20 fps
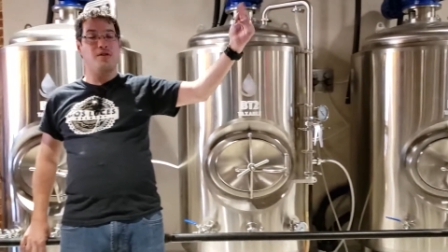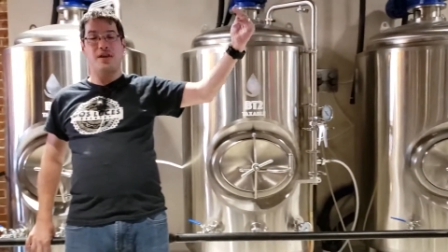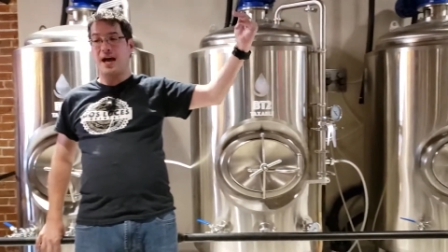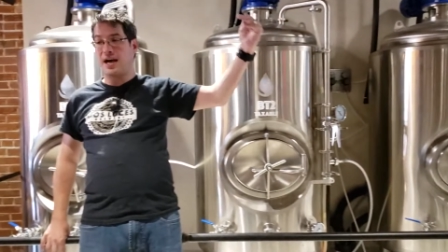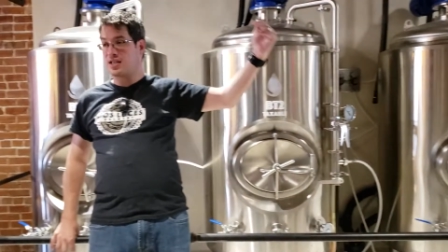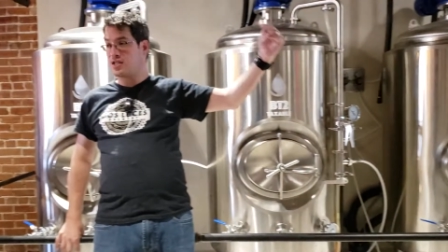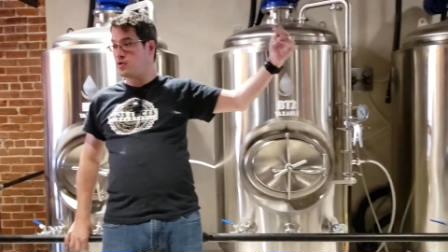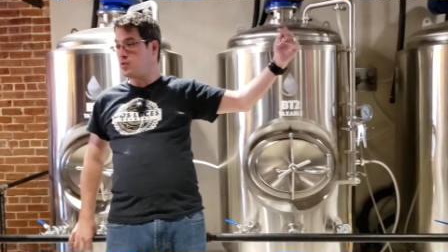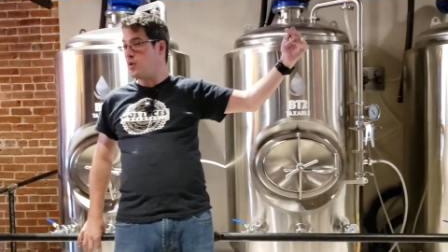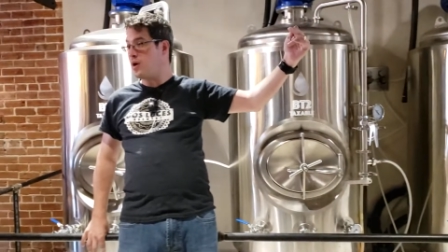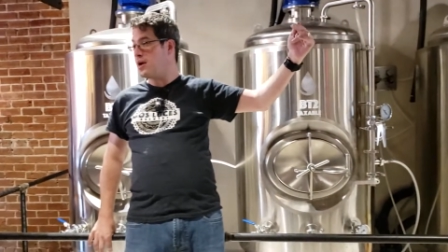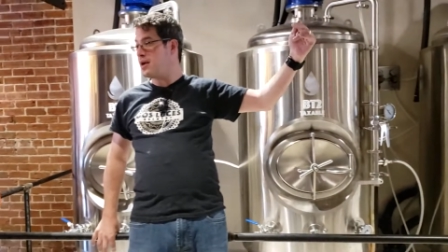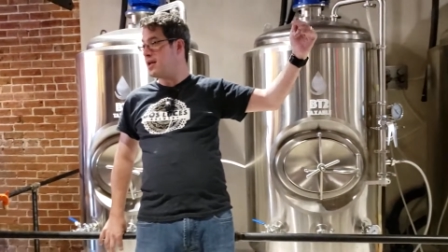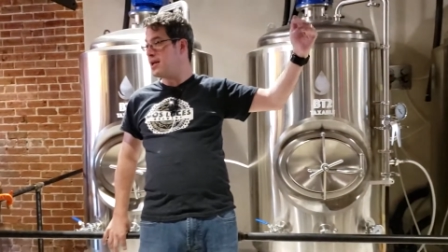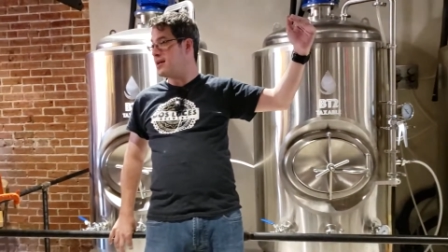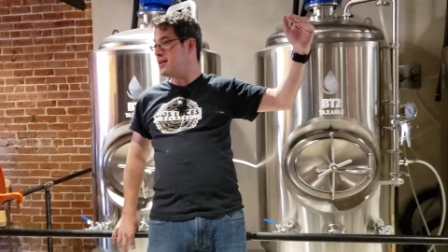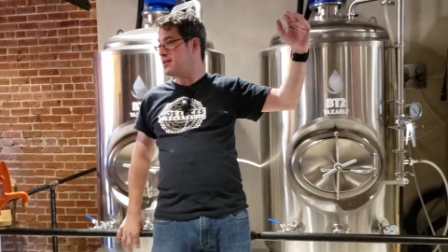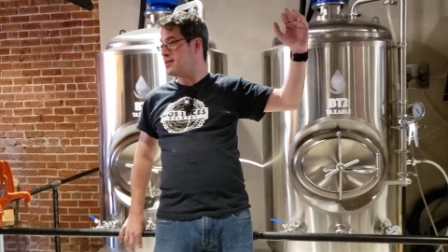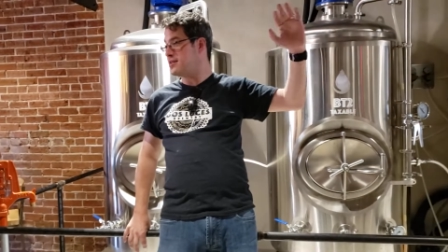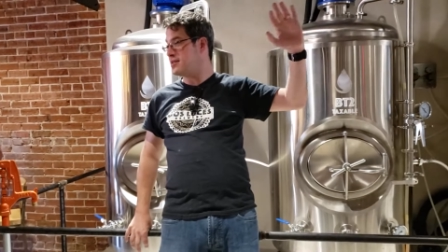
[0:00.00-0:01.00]
next one
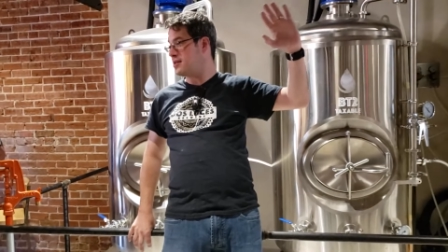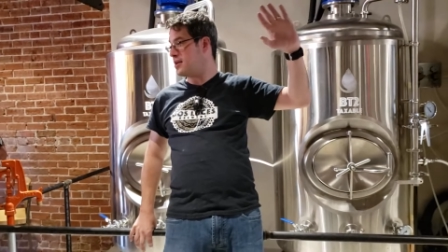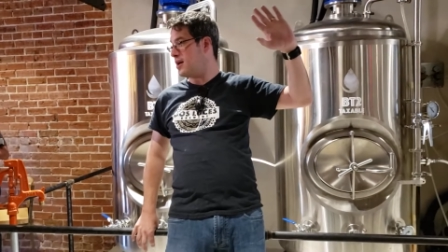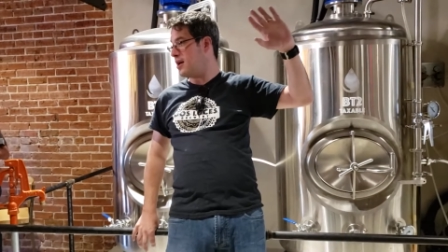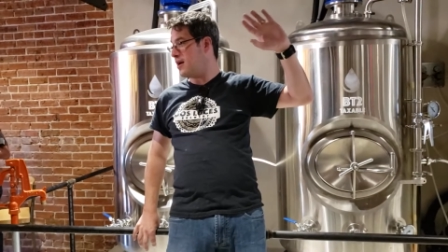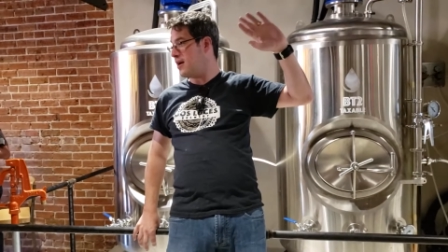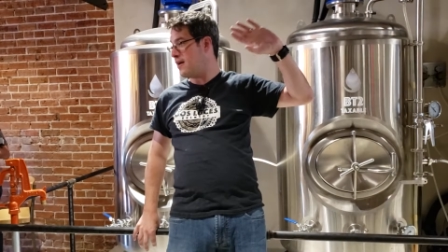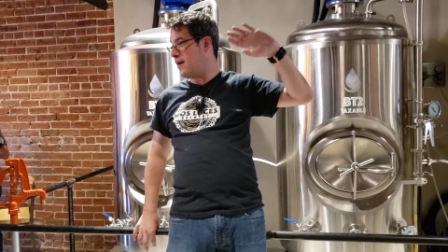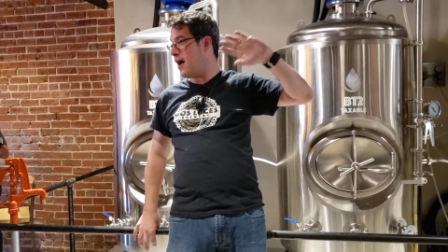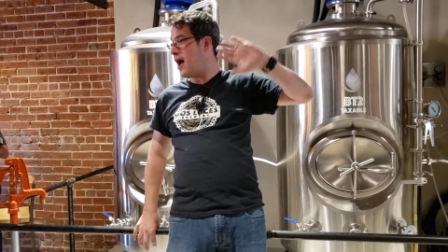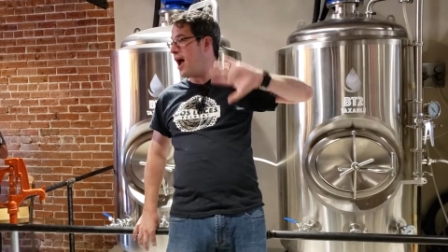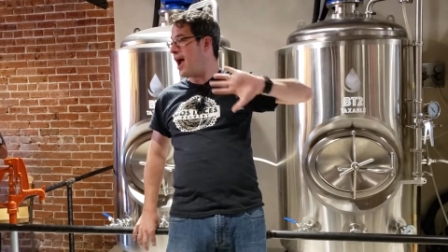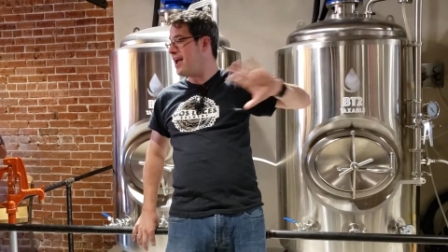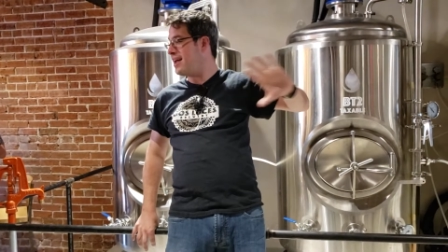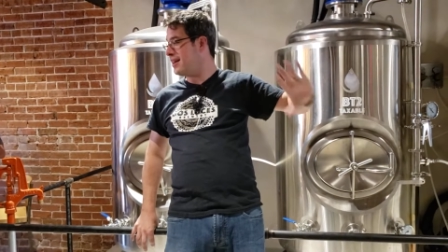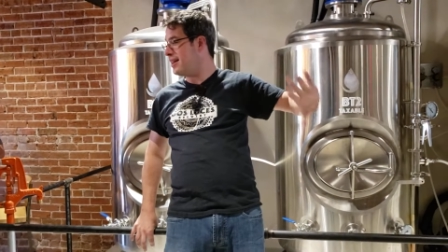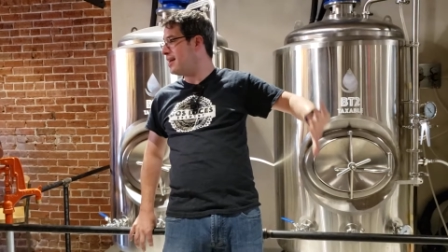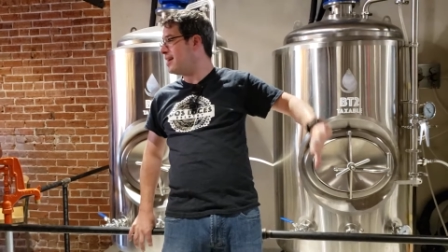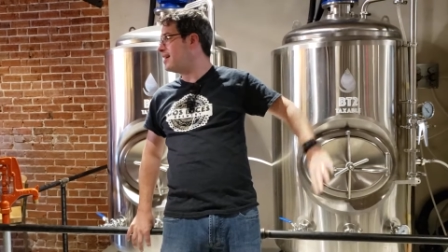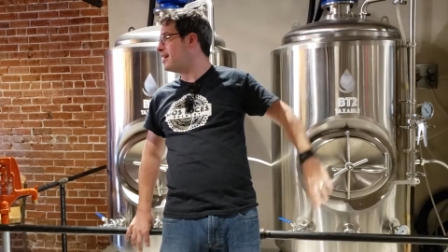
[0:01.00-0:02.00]
is a
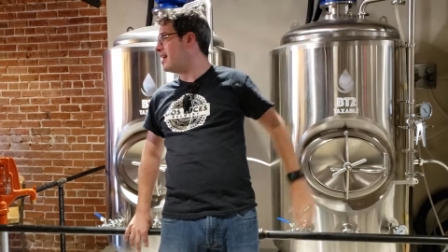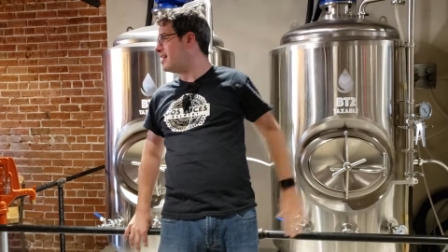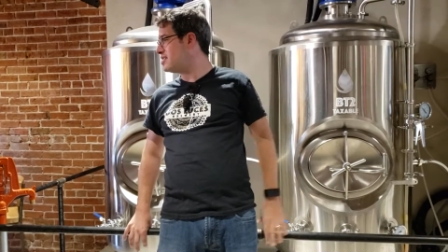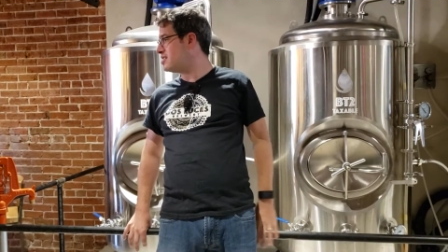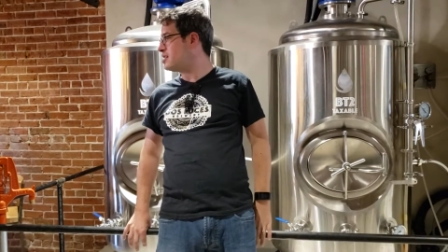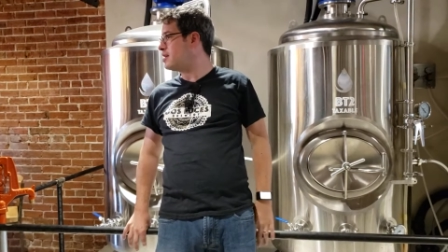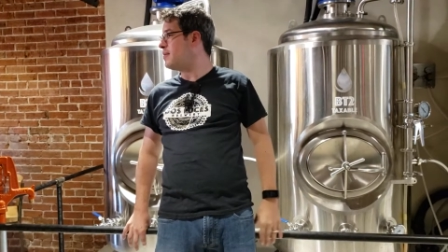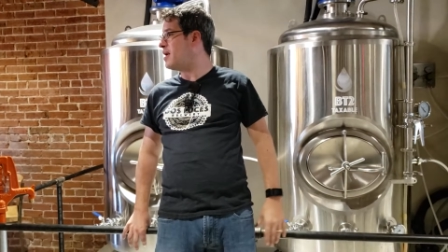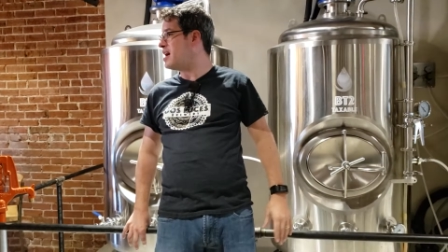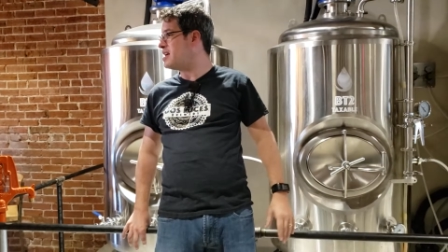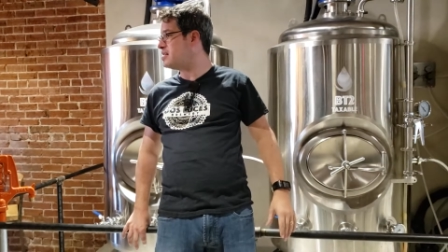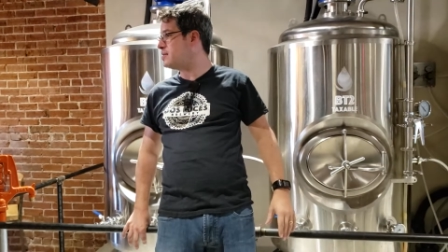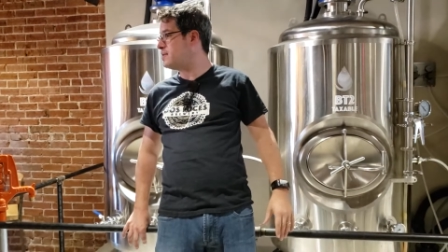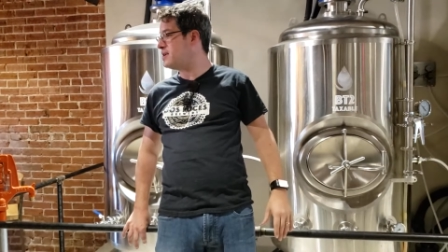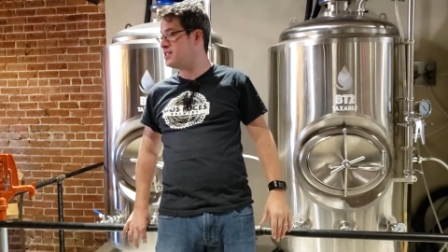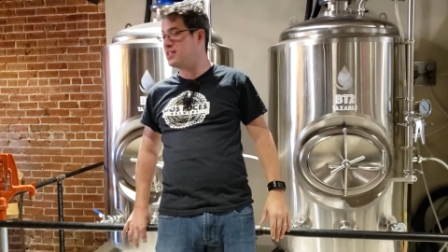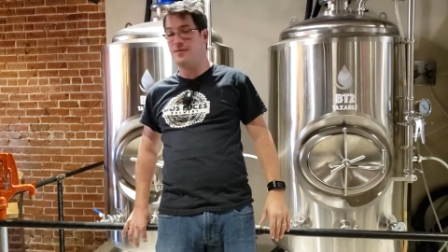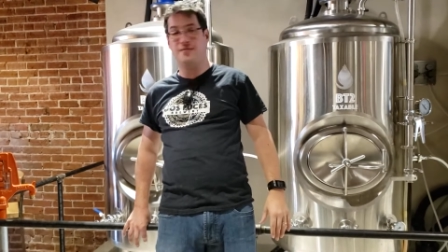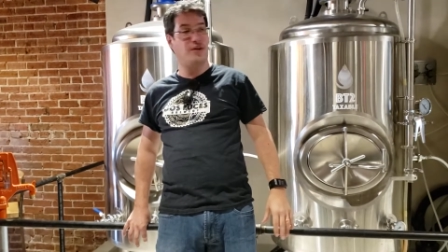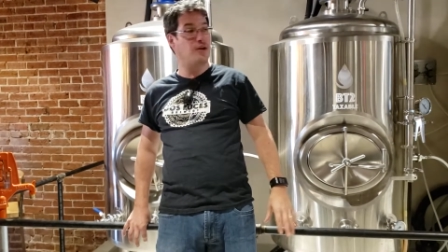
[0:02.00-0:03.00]
highly customized
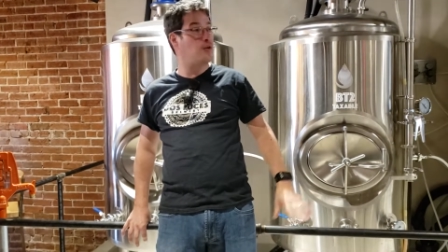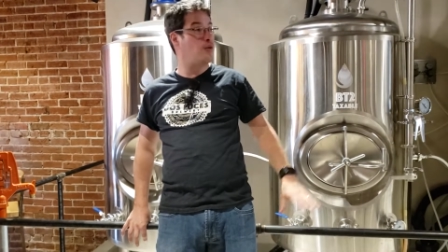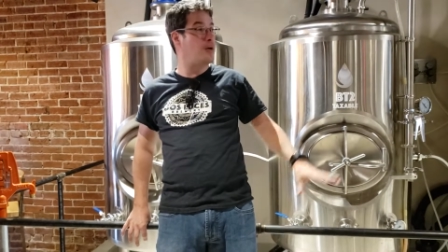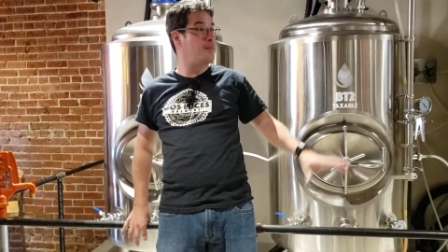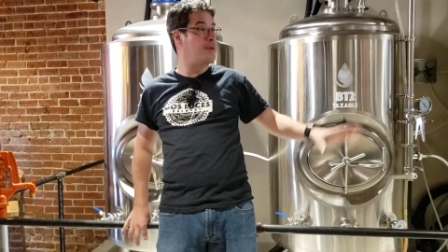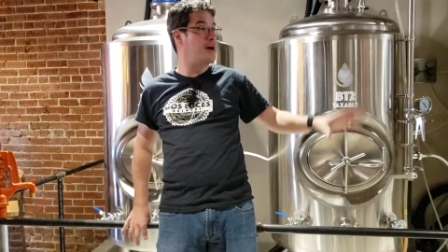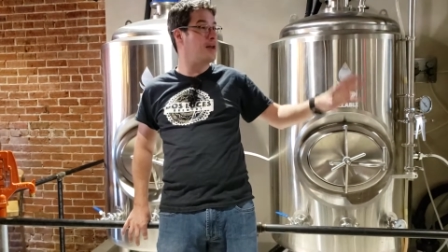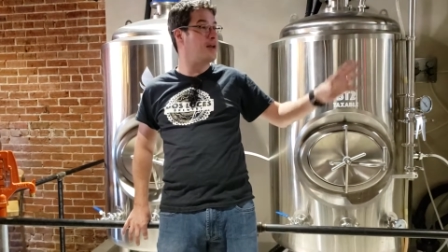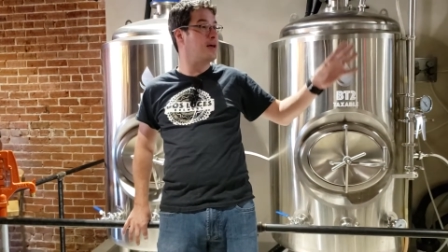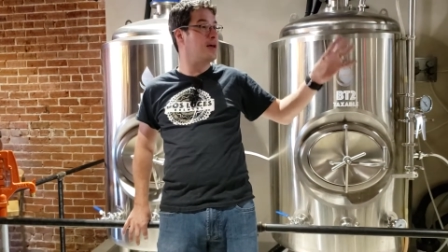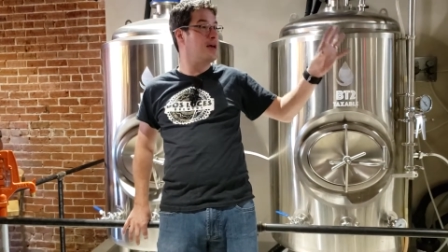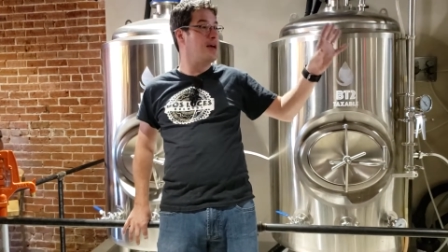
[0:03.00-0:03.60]
piece of equipment.